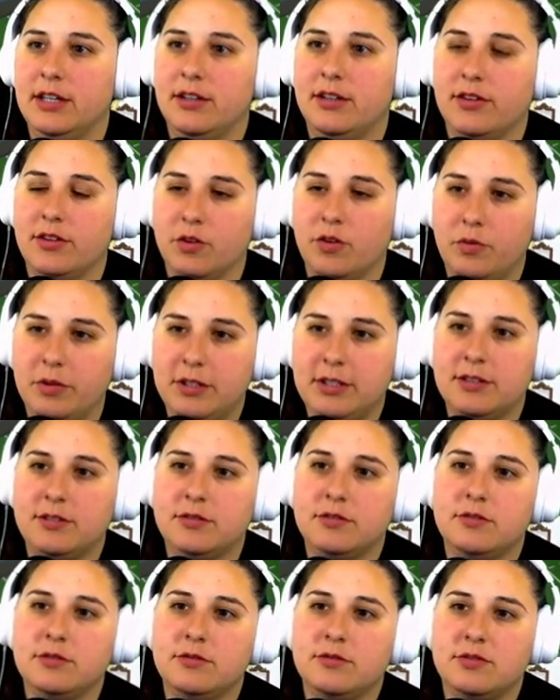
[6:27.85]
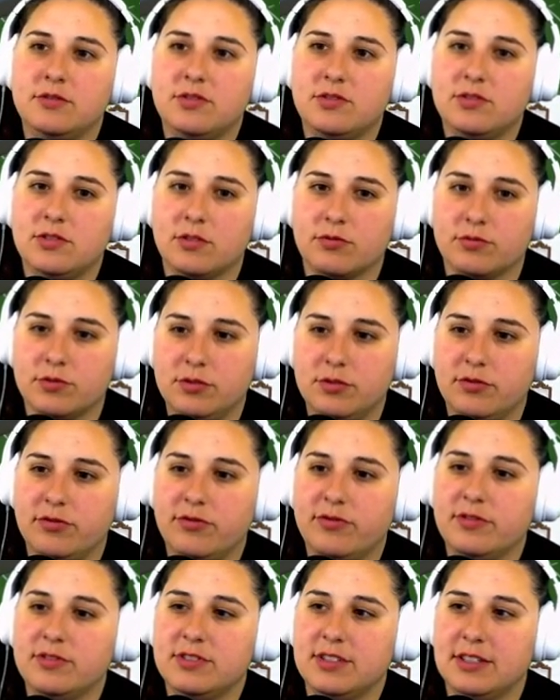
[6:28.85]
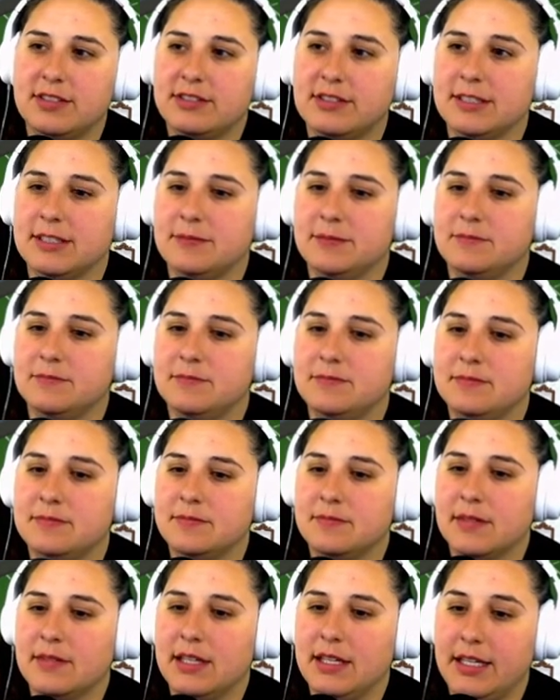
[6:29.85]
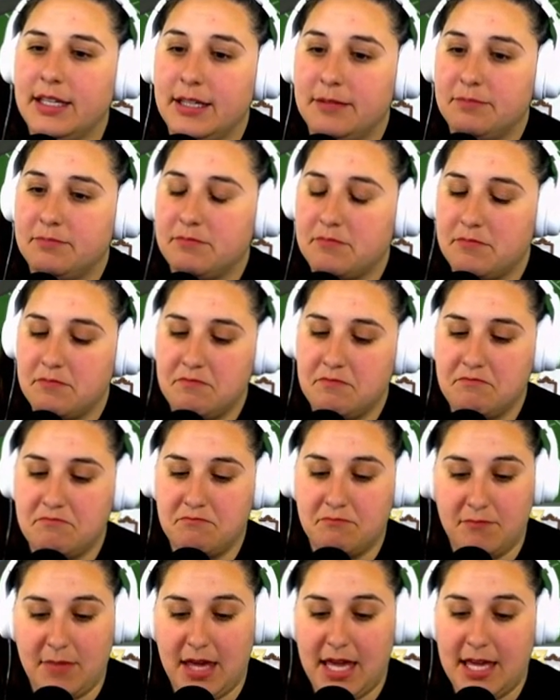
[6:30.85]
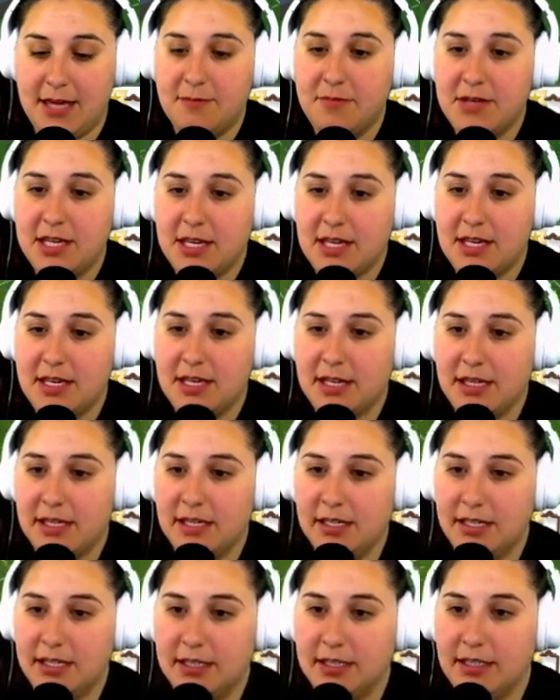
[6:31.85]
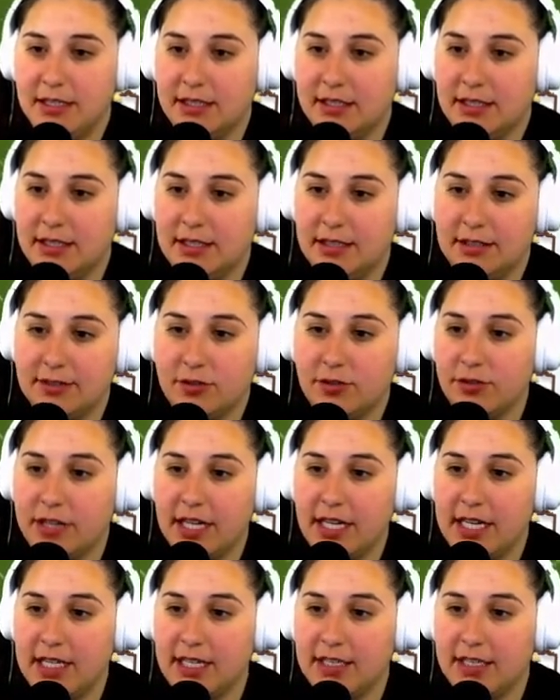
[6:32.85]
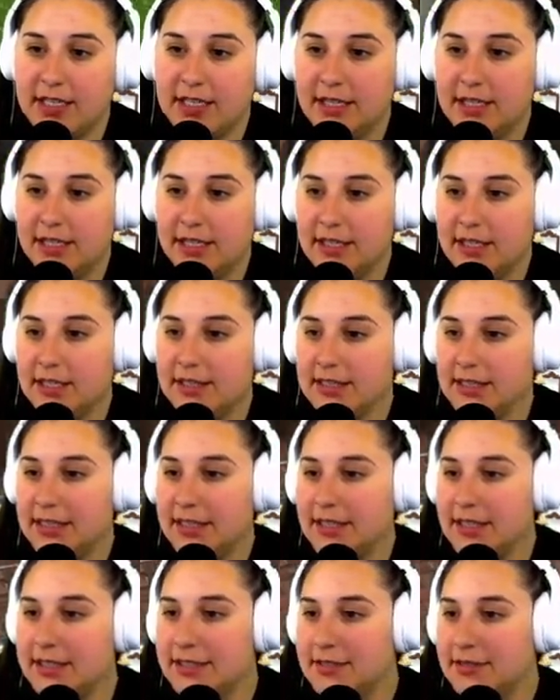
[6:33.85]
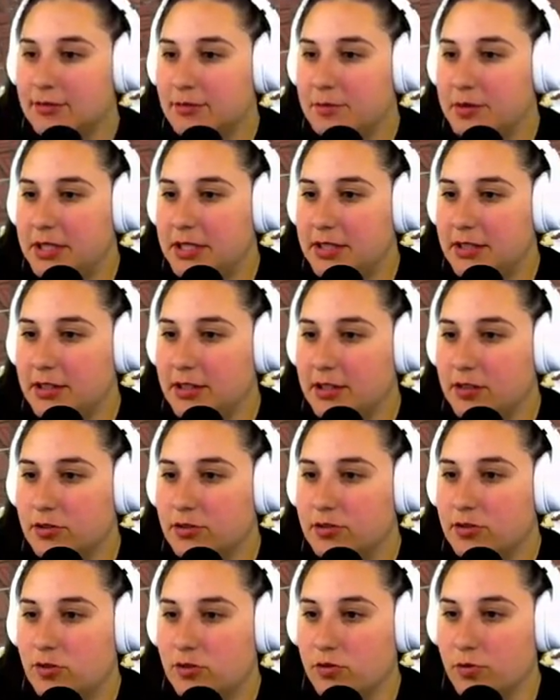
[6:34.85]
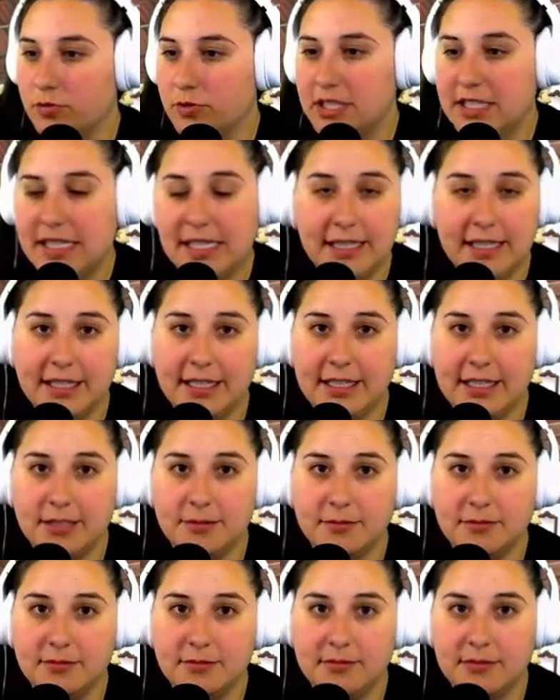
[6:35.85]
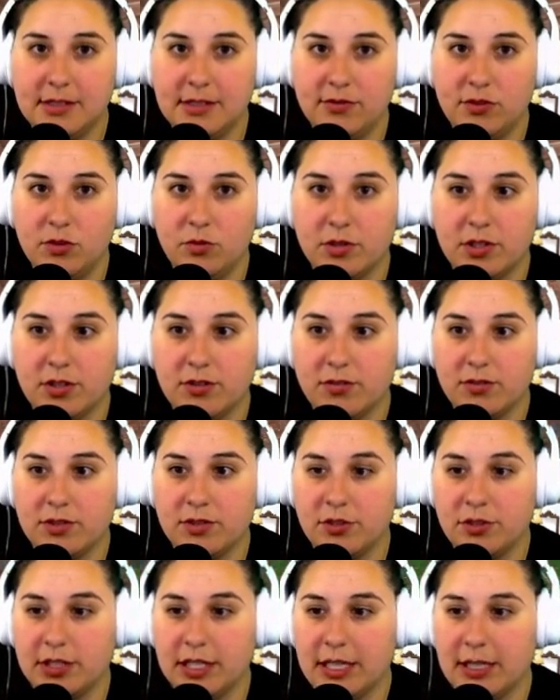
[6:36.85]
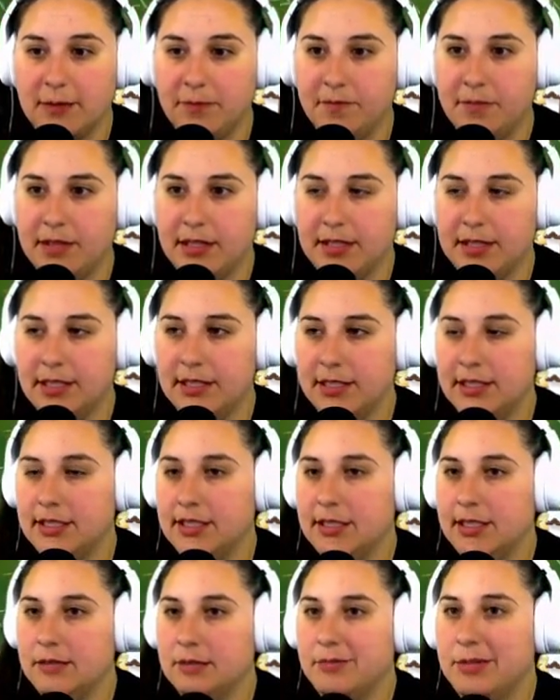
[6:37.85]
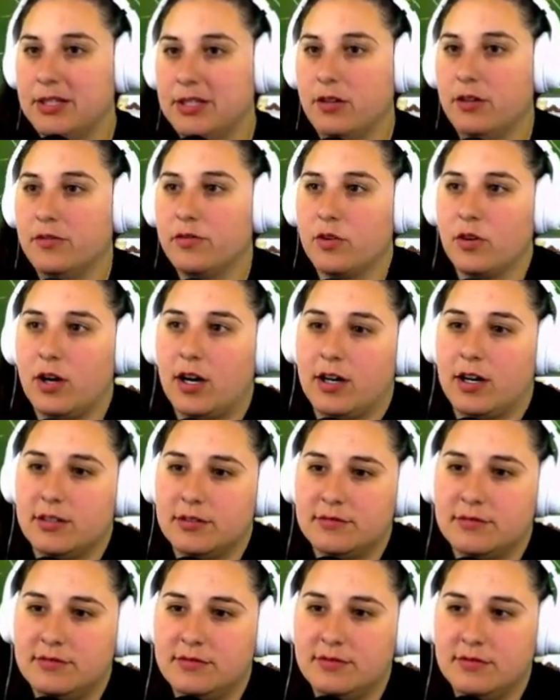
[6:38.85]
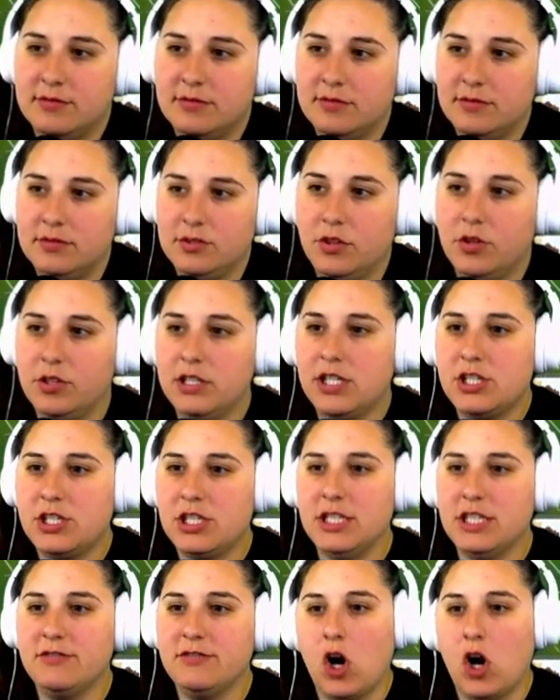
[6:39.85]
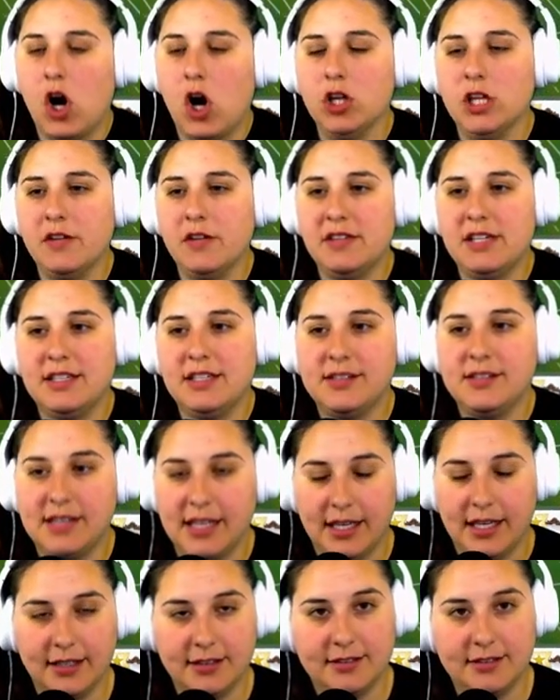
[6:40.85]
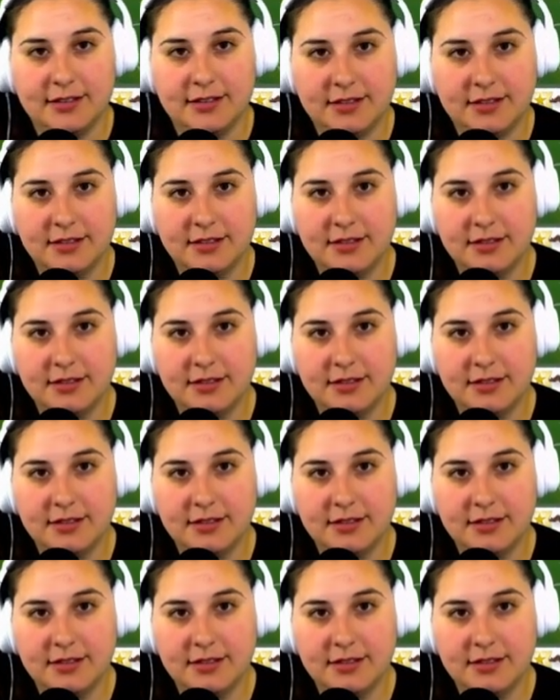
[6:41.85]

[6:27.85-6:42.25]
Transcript: the windows, the roof system, and maybe this crate, because I think this would be a good storytelling item if you want to throw it into your game. But overall, you can achieve all of these things